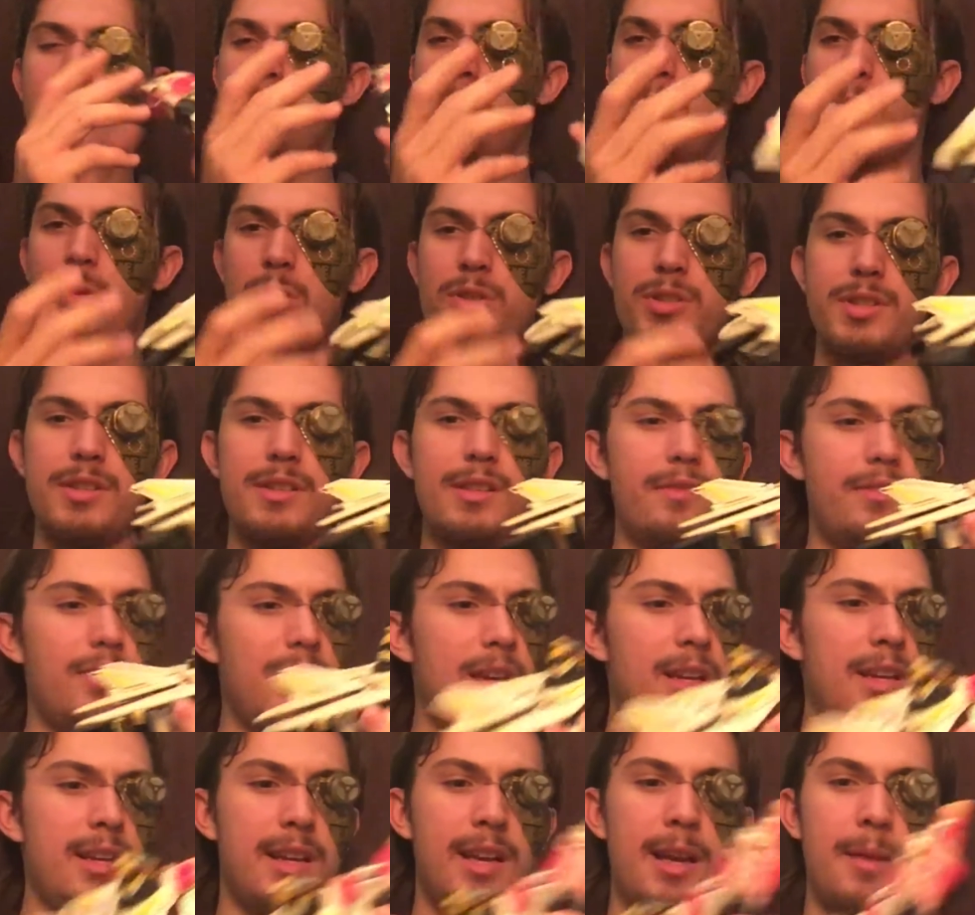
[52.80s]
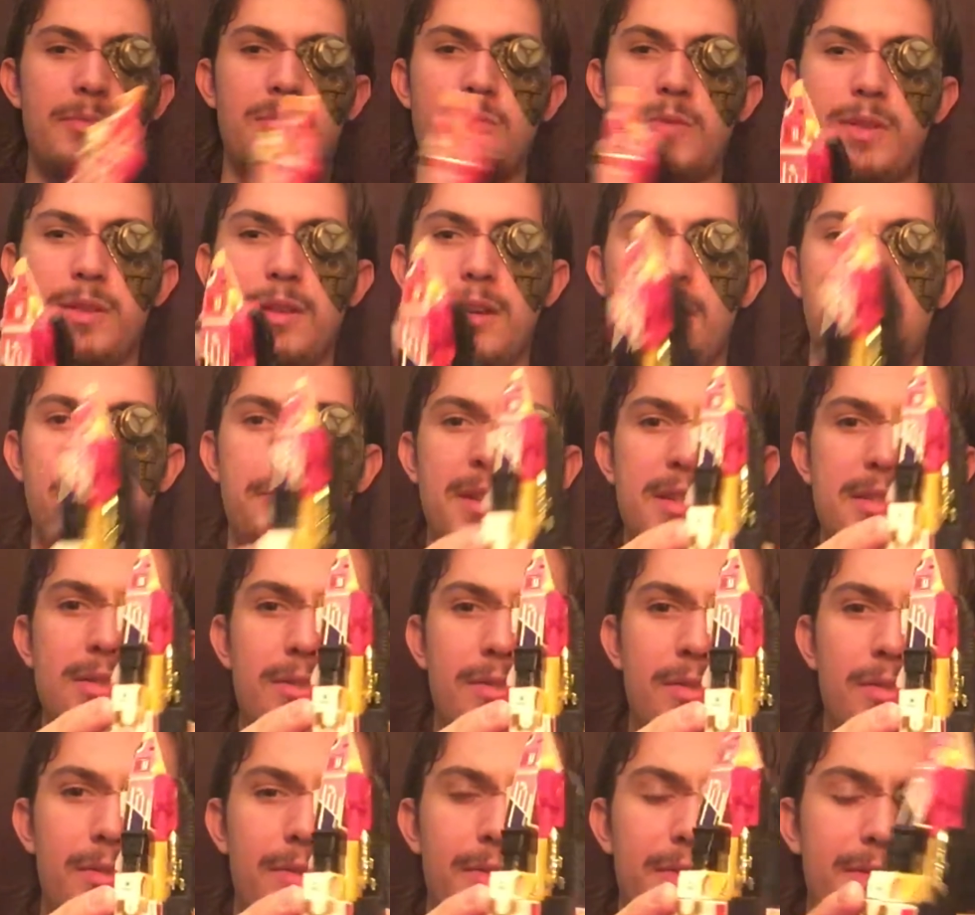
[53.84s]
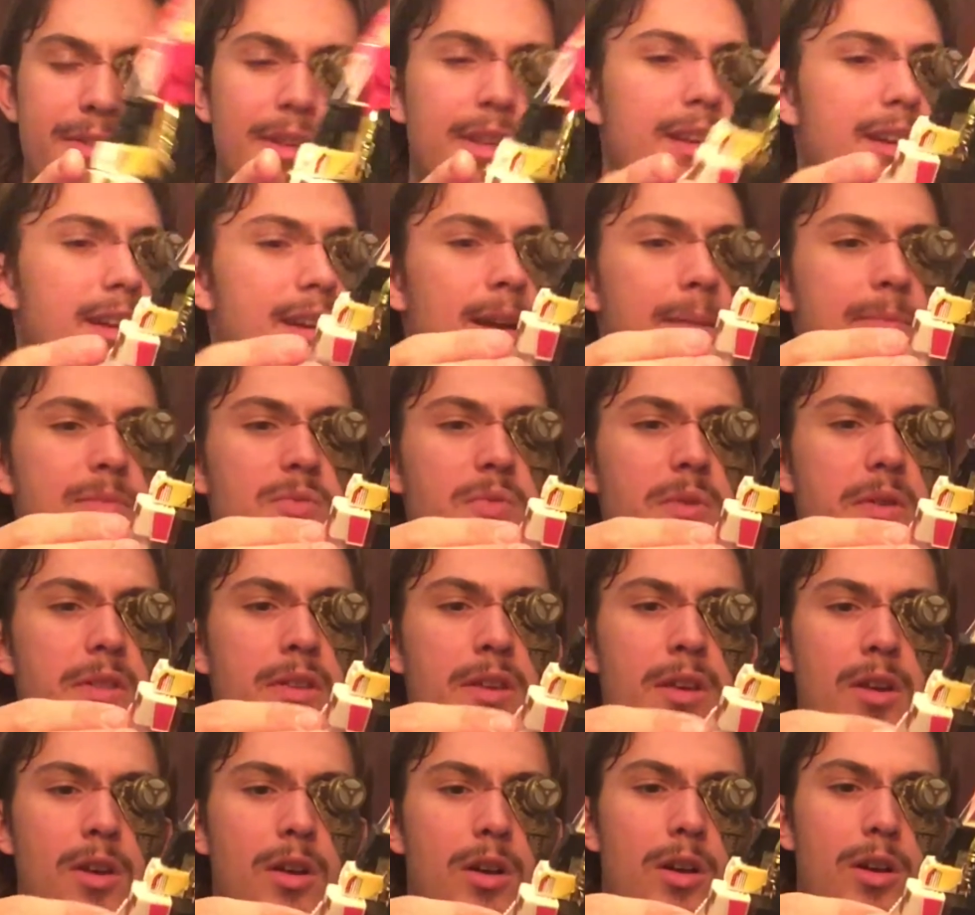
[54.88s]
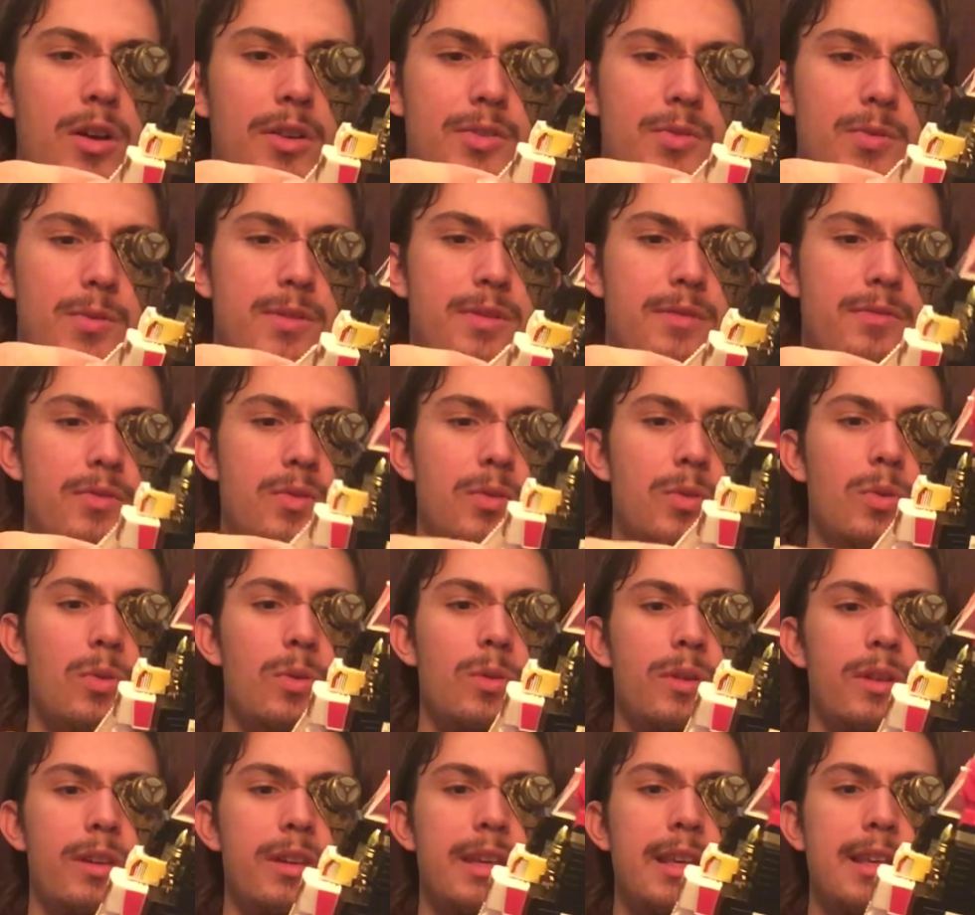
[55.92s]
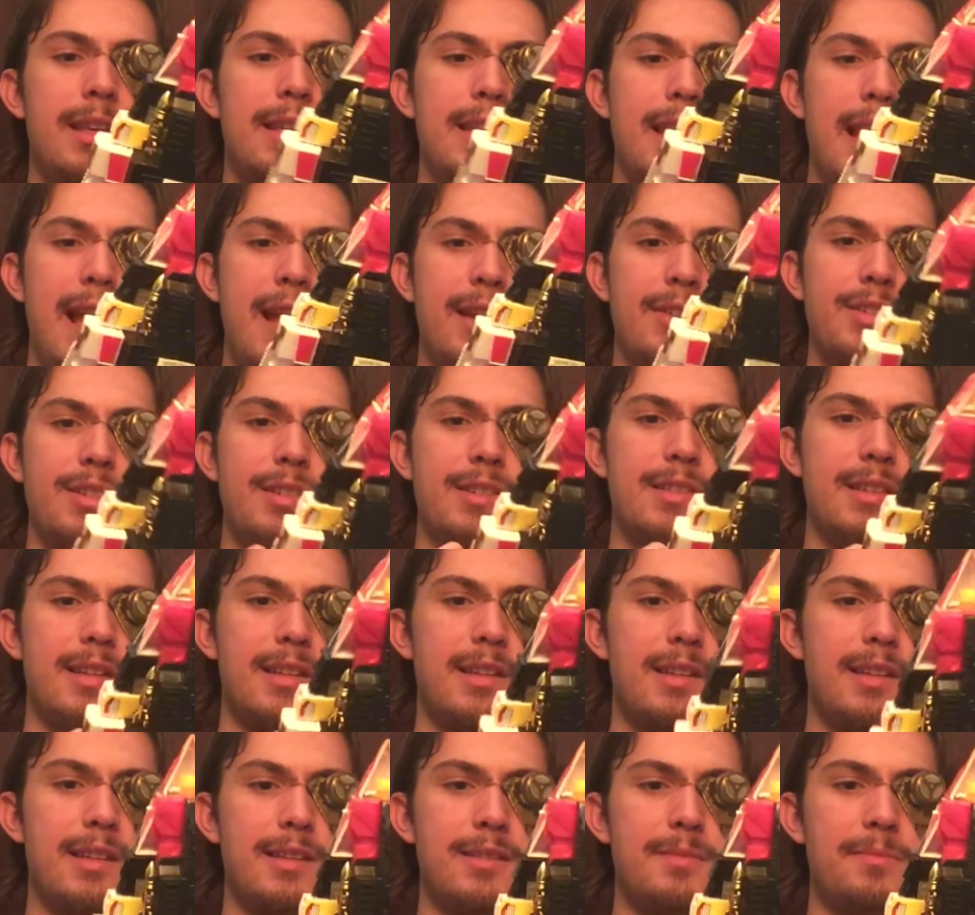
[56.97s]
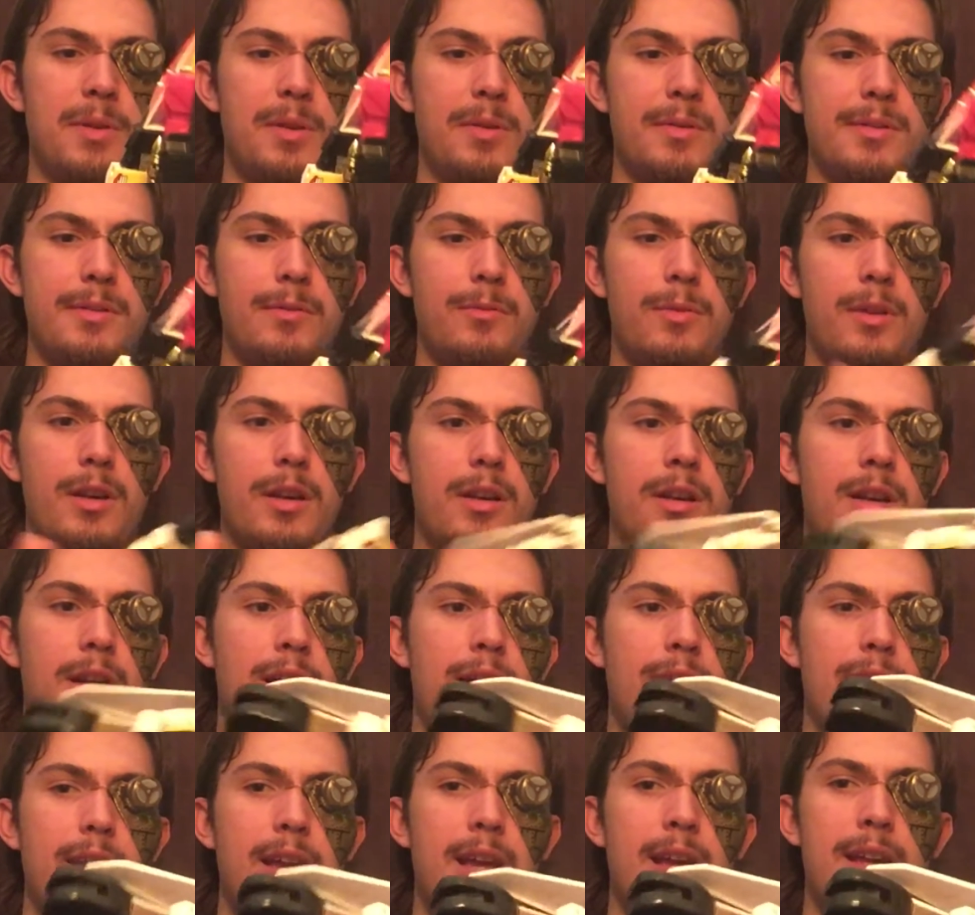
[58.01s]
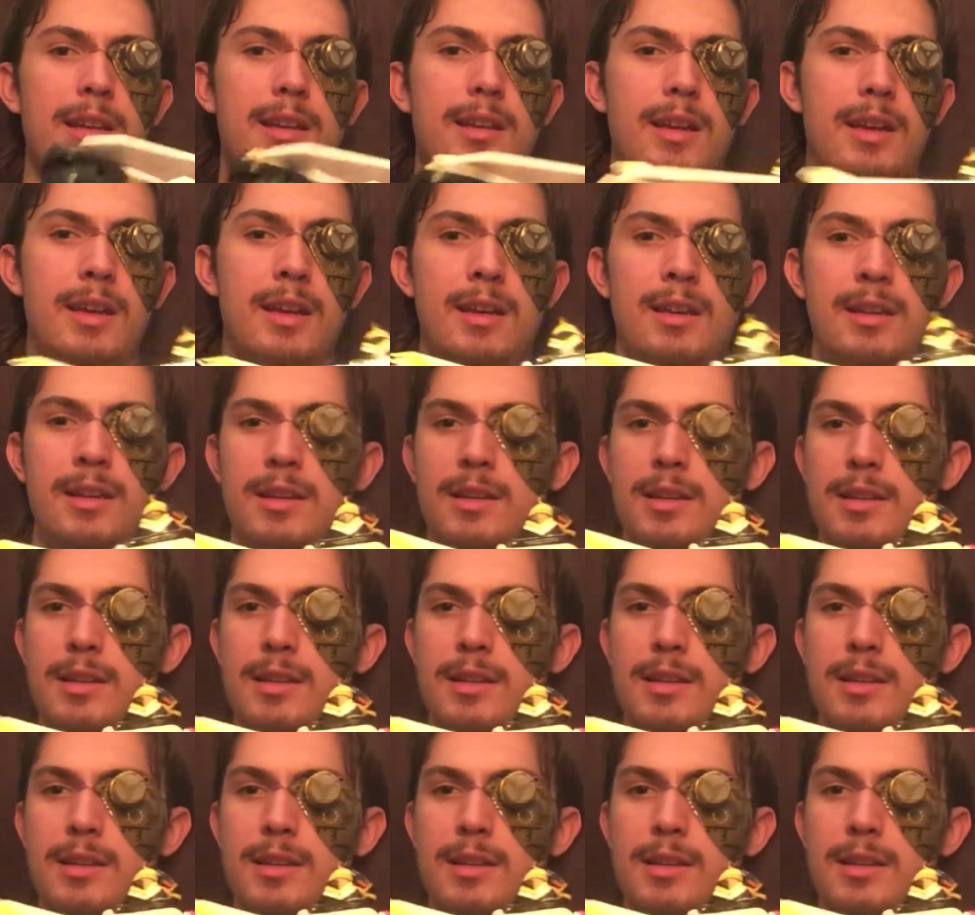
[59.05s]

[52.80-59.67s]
portions of it, it comes with missiles, and it comes with all sorts of cool gadgets and gizmos and whatnot, and